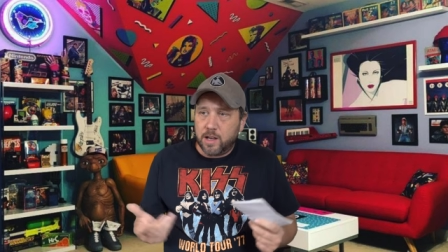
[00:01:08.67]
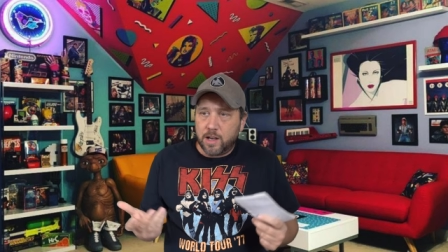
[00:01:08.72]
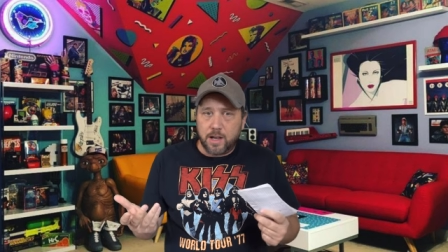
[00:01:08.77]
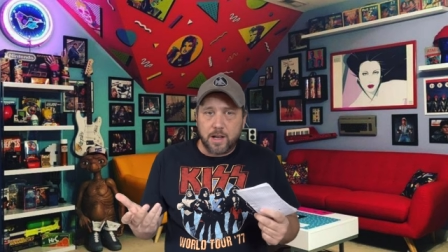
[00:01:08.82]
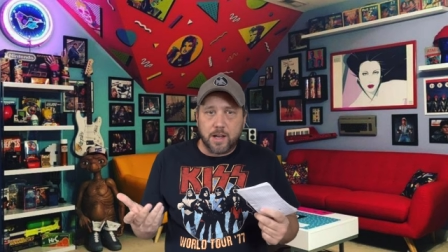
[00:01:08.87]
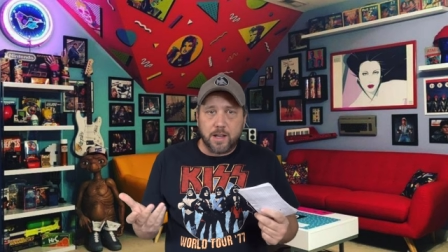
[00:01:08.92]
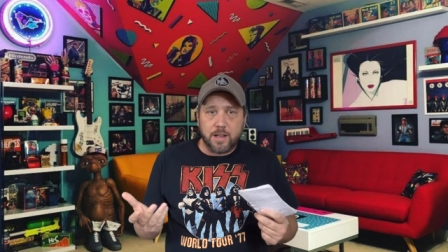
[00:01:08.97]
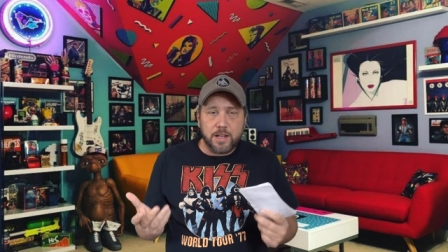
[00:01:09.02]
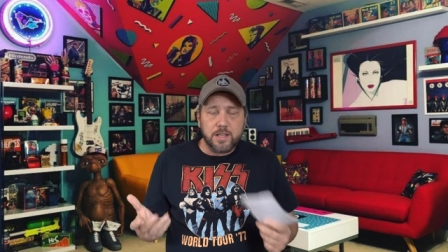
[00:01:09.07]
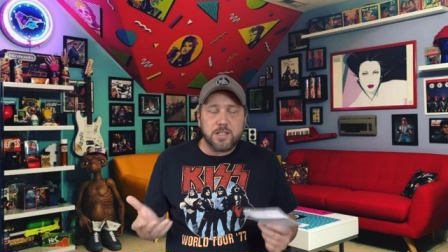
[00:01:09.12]

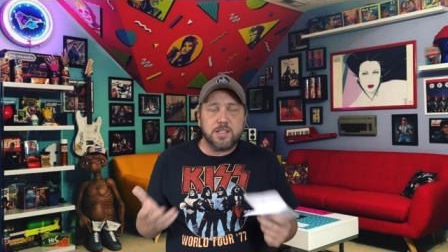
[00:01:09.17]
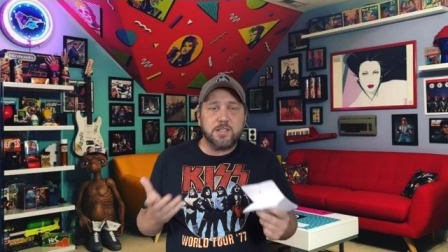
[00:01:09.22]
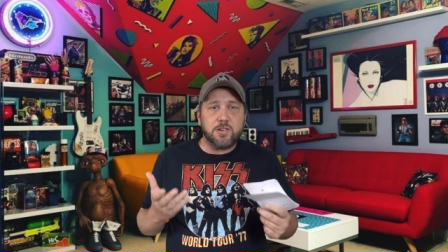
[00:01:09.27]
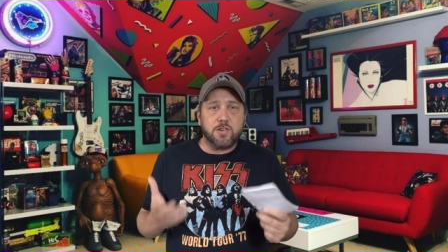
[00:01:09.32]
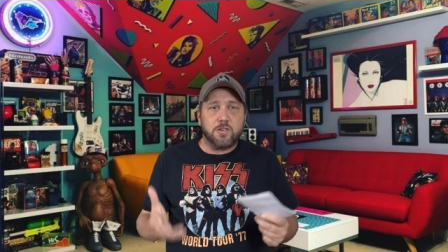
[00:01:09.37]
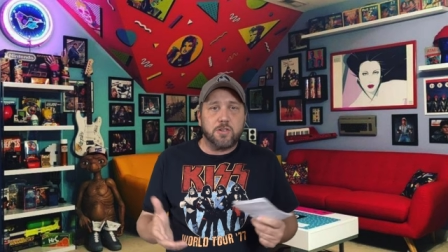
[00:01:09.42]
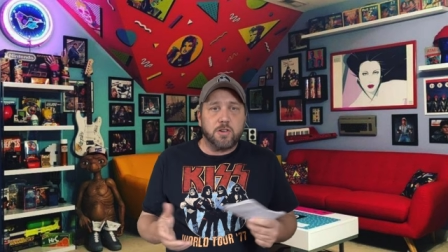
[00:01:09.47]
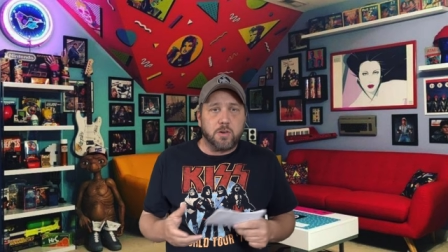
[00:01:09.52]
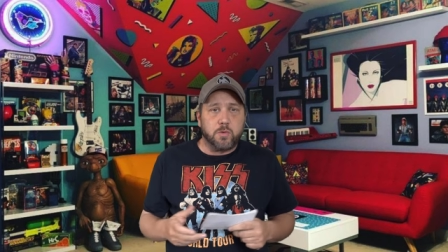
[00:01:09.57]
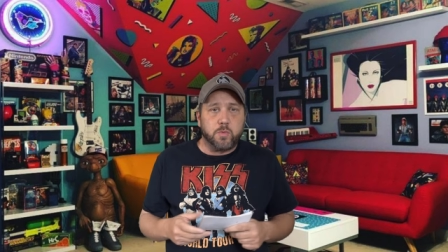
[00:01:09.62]
Uh, let's
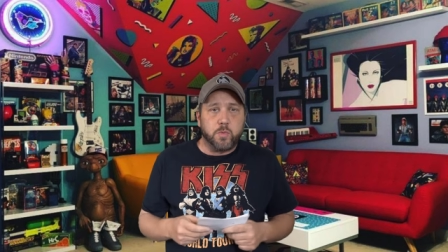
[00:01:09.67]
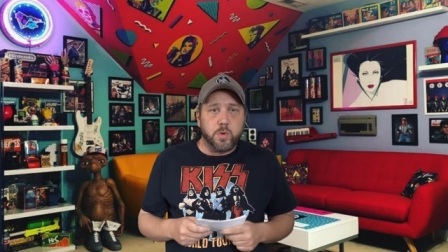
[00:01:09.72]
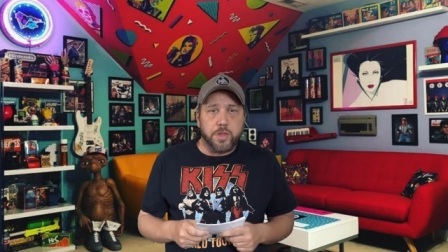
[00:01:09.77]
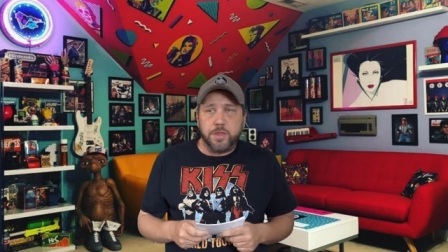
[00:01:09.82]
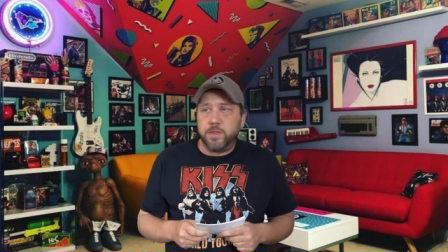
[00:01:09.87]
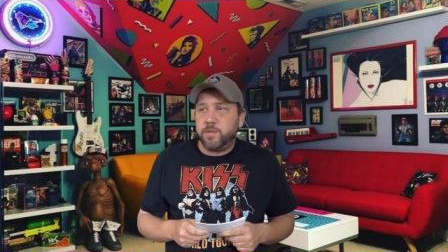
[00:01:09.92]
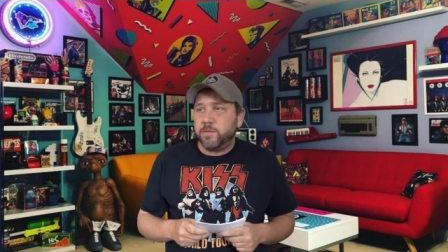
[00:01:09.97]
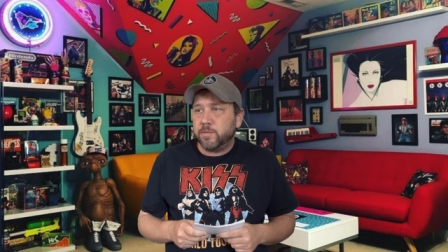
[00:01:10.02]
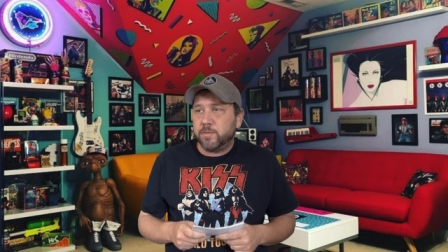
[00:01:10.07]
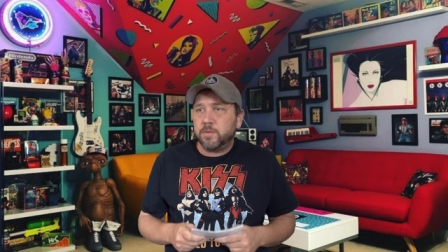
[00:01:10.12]
start off
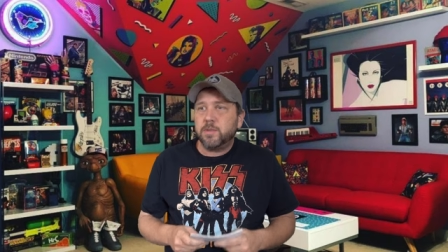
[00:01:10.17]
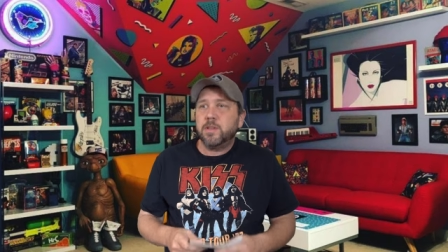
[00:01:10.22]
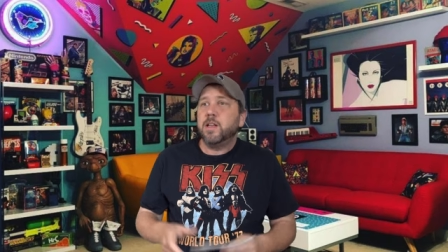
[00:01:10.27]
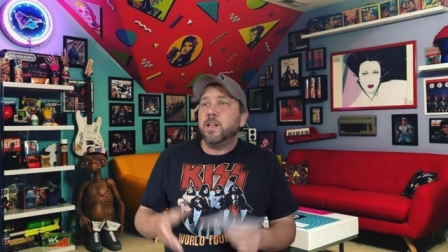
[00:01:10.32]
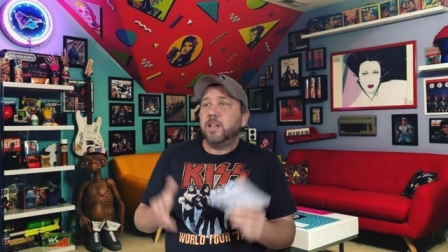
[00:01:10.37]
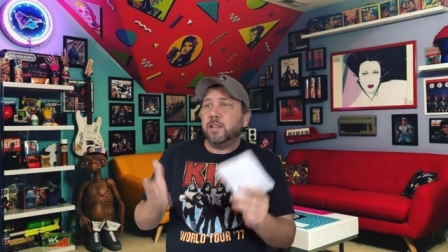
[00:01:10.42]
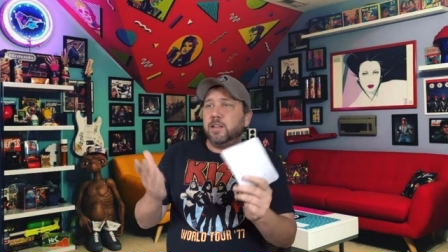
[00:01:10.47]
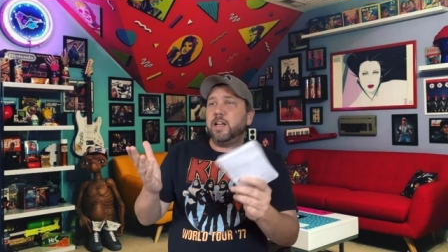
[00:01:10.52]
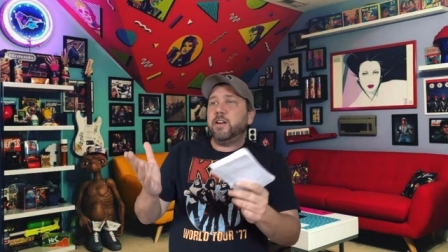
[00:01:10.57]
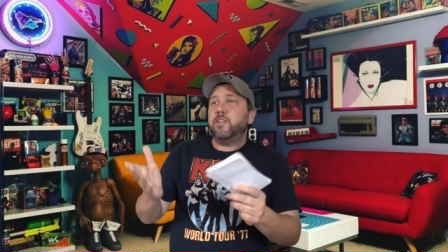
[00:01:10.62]
with
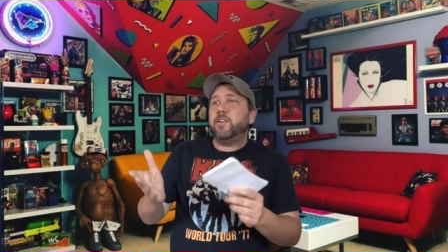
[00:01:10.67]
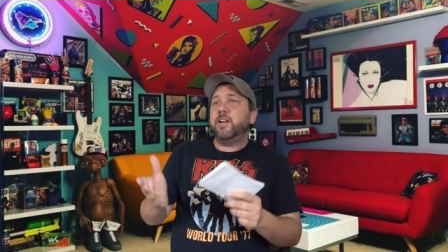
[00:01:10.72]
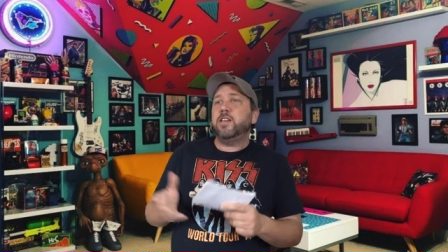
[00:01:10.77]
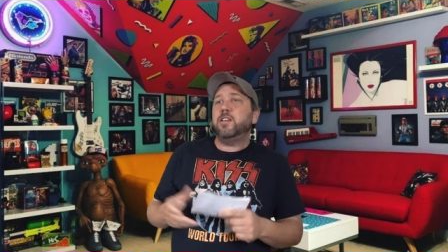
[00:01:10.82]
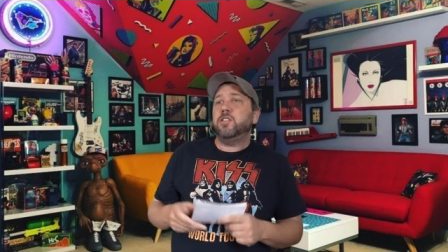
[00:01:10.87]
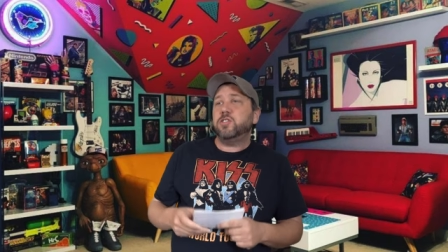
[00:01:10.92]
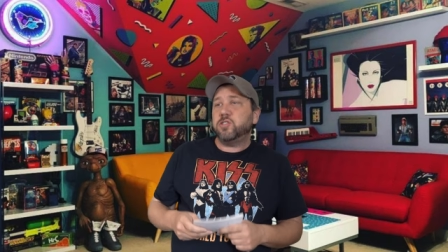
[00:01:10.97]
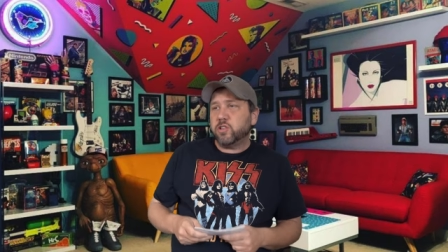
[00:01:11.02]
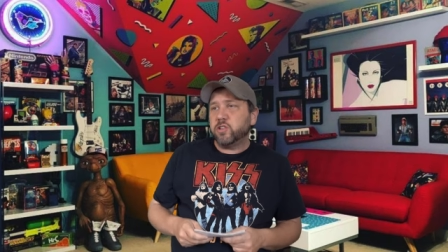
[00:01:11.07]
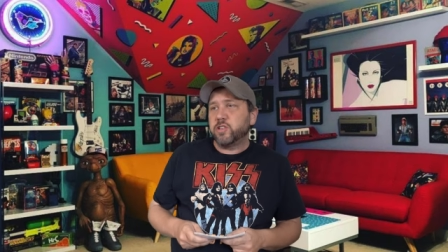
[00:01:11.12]
Larry,
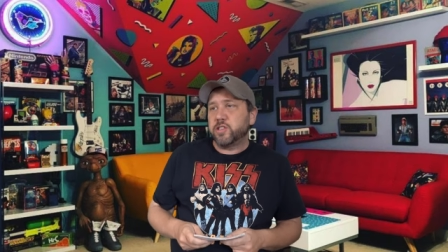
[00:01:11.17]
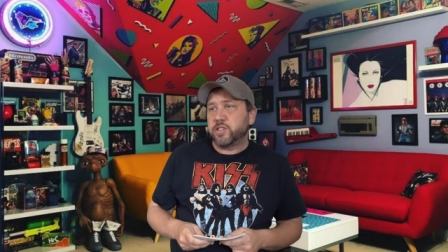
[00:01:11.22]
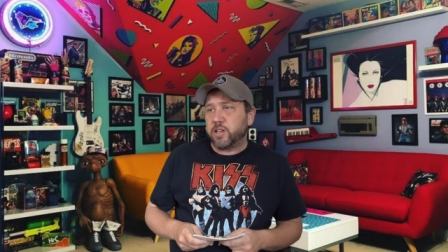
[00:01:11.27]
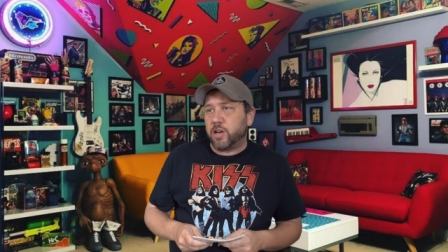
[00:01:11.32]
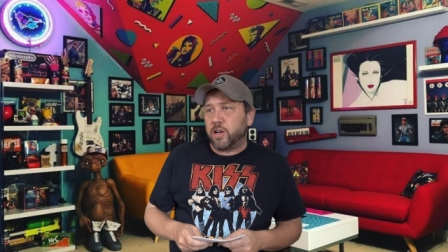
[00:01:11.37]
start us